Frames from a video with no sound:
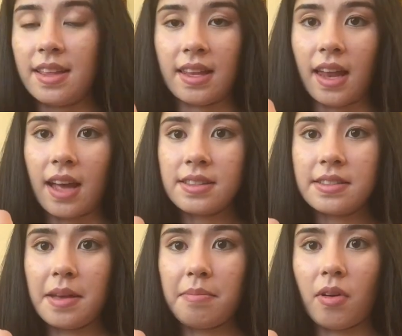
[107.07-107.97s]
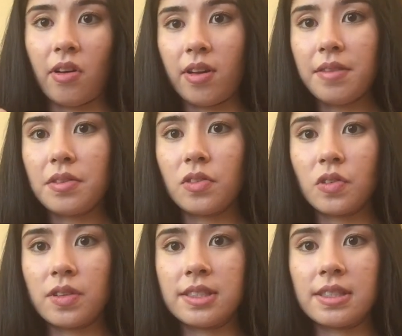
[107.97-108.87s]
In the last step, all you have to
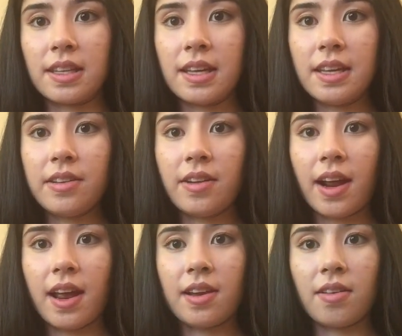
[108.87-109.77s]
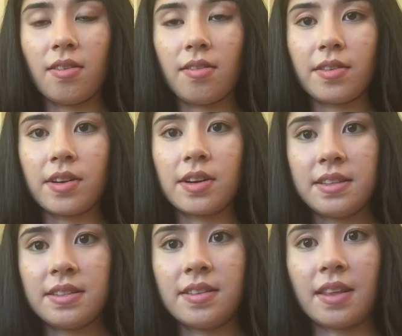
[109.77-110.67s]
do is lean your hand over
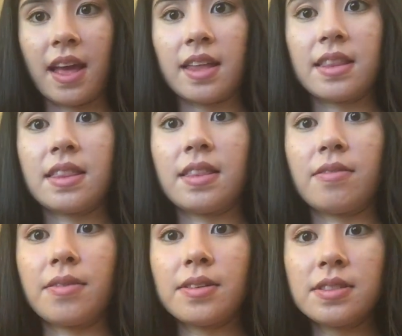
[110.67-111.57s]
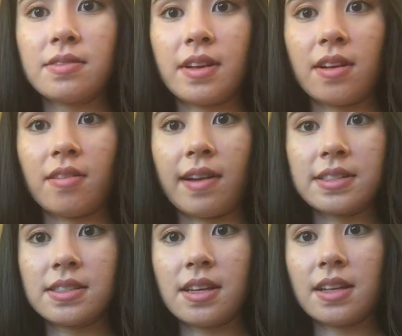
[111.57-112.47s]
so that the first finger
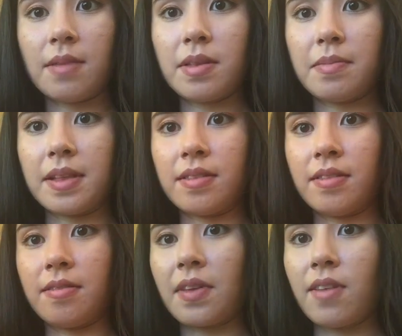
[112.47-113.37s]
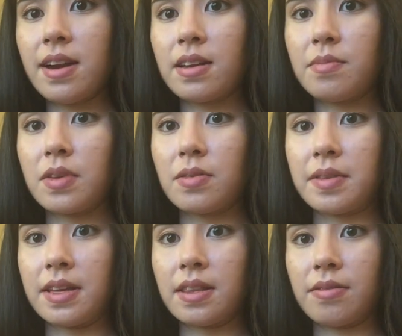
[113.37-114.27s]
rests on top of the pencil right in
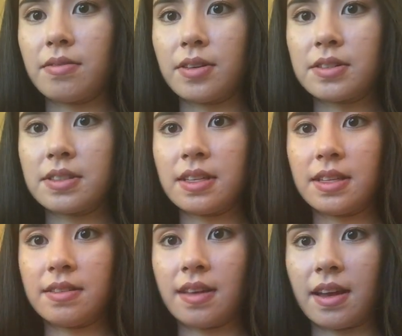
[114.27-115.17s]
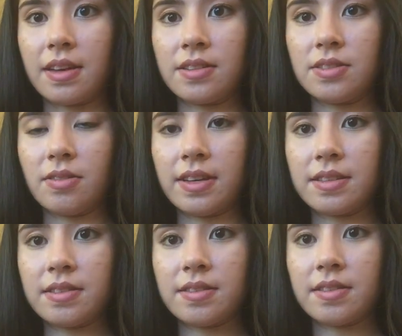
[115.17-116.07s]
between the first and second
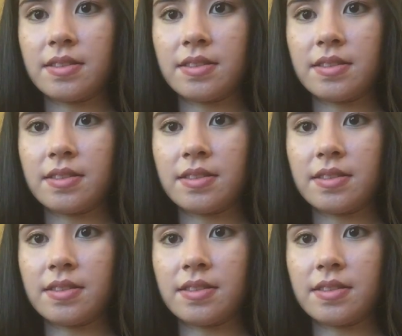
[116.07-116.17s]
joints.